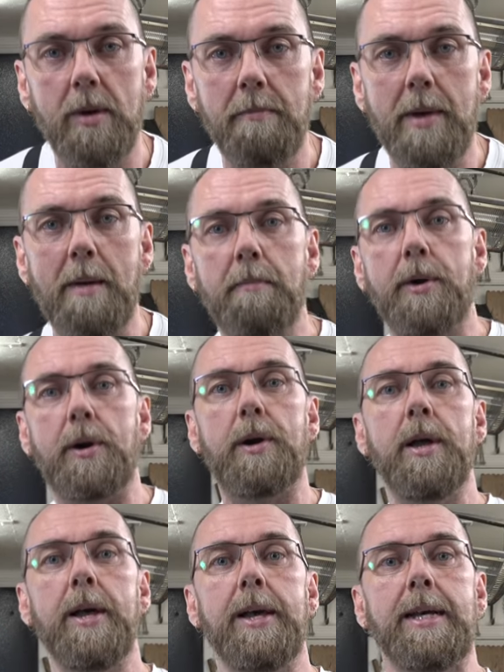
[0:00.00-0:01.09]

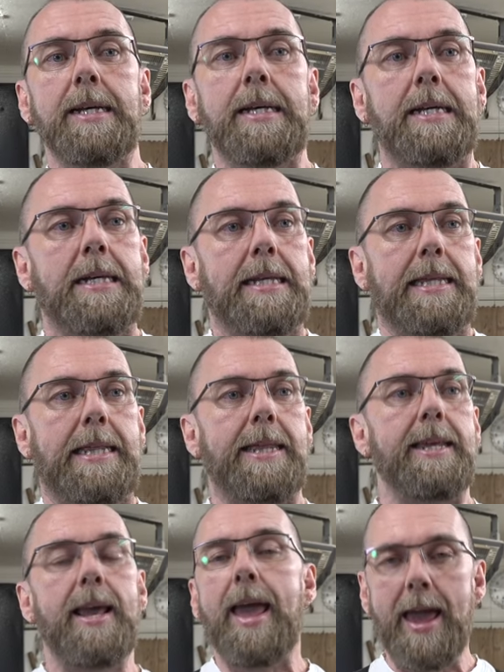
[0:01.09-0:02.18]
remember
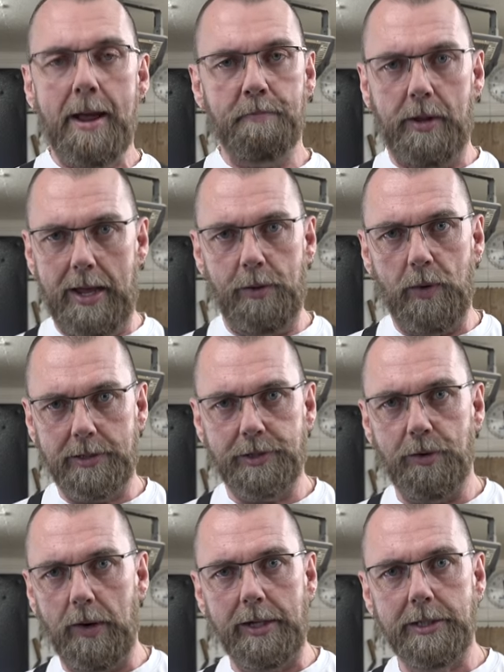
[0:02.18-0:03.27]
the hand plane
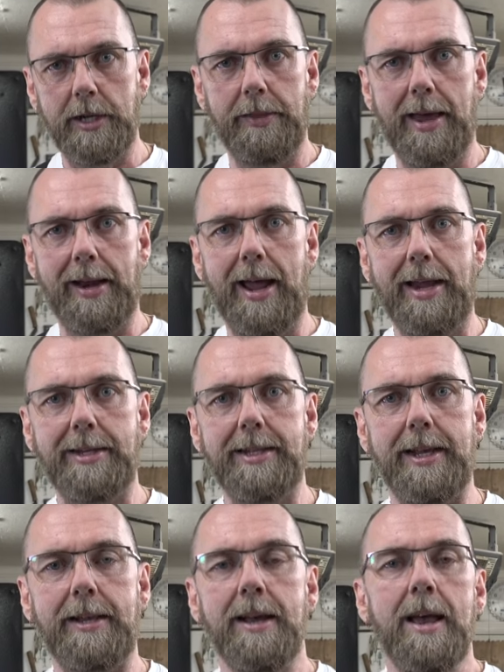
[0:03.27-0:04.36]
restoration that I
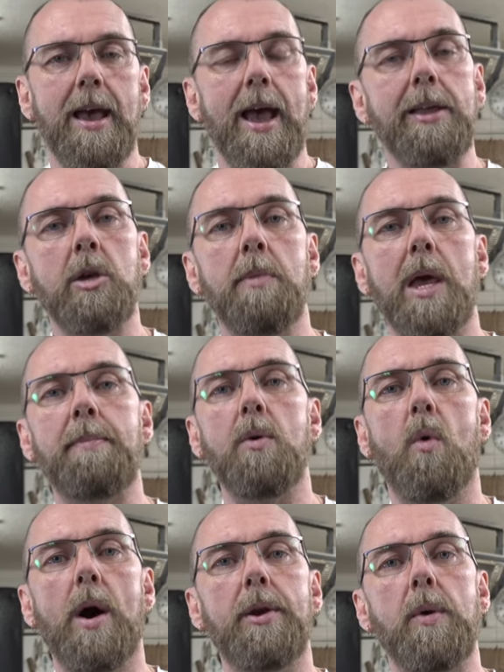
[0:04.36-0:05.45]
did. And you may be
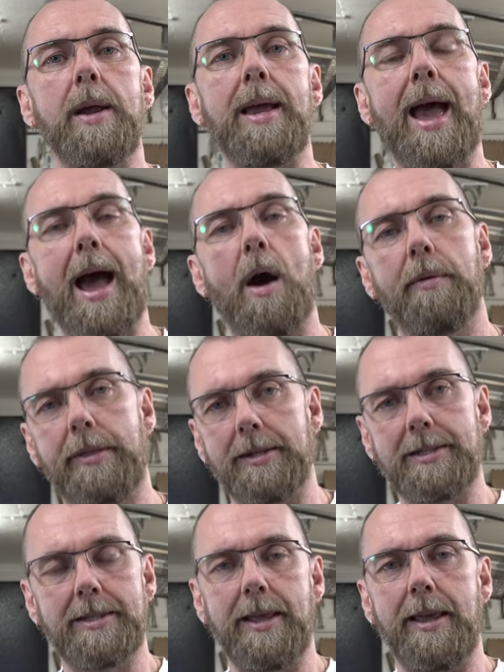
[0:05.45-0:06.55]
wondering how
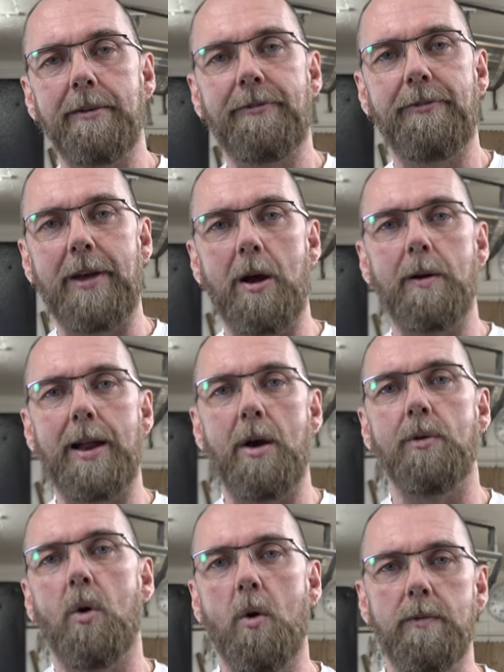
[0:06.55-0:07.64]
this thing fared
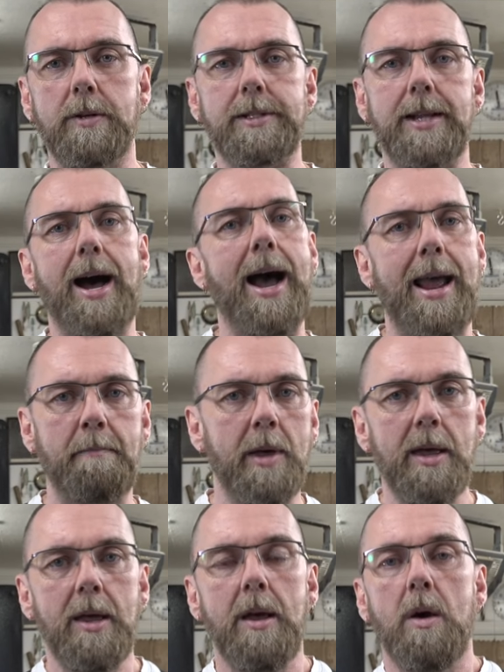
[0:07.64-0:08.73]
out over time.
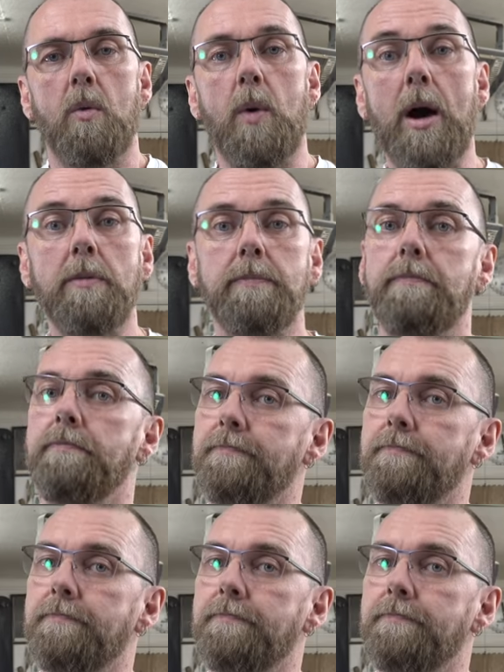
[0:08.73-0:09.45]
Well,